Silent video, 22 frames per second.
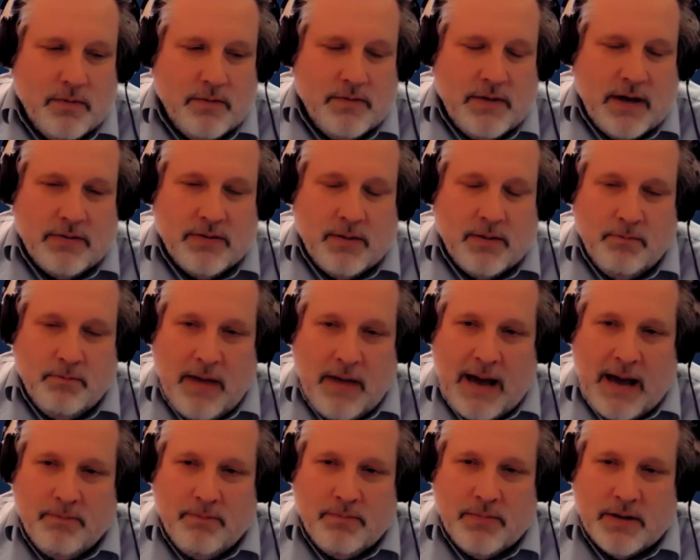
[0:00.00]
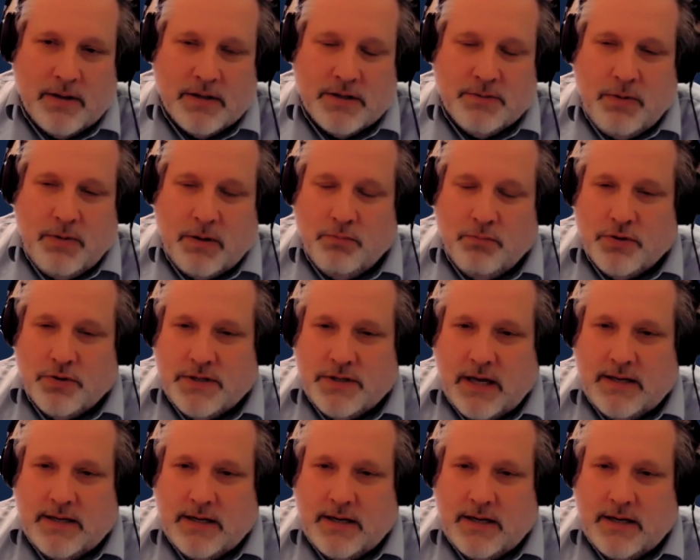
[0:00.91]
that the map that's being
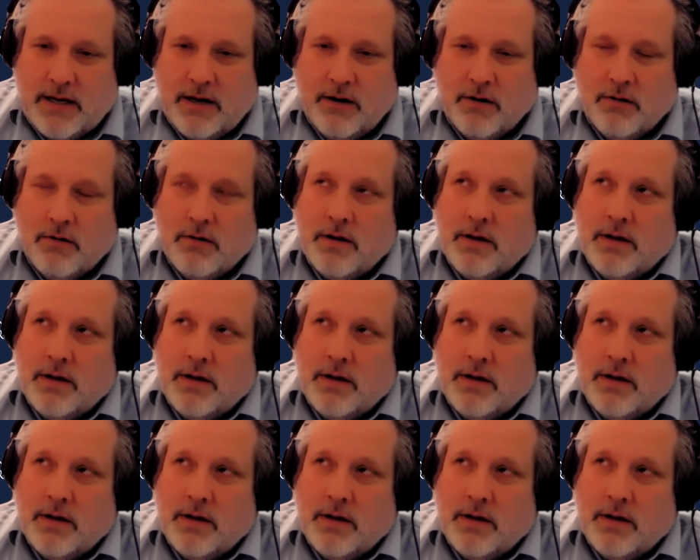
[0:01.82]
presented here